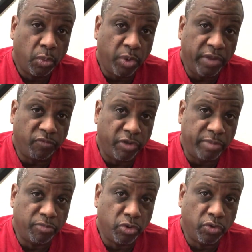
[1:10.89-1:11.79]
We've
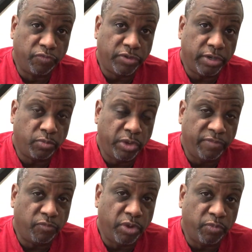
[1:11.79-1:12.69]
removed,
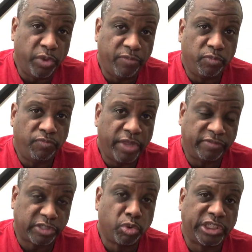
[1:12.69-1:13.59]
we've, we, we, they
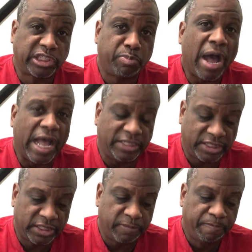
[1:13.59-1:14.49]
switched
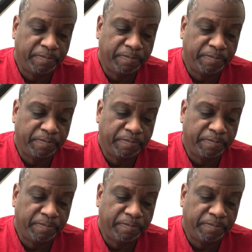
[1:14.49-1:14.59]
spots